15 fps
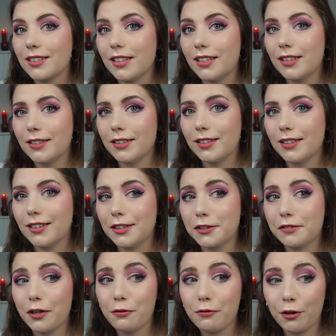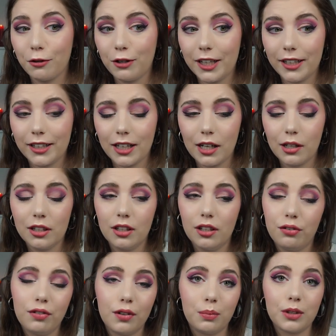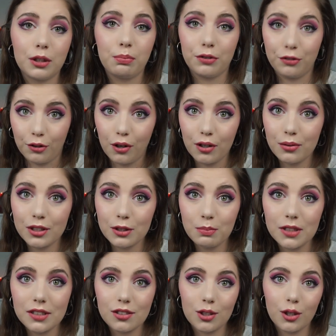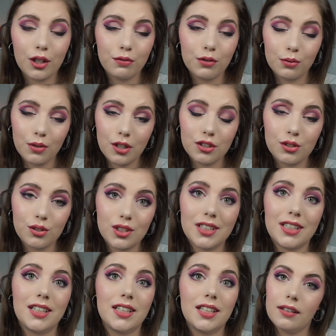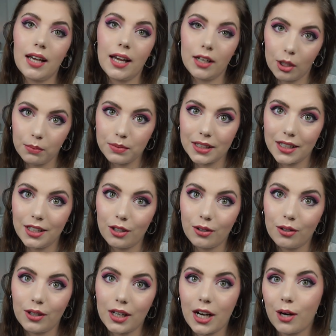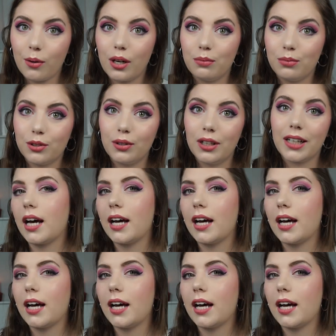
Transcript: Uh, it's very very late. I filmed it before Christmas so if you want to see an update on how I'm doing.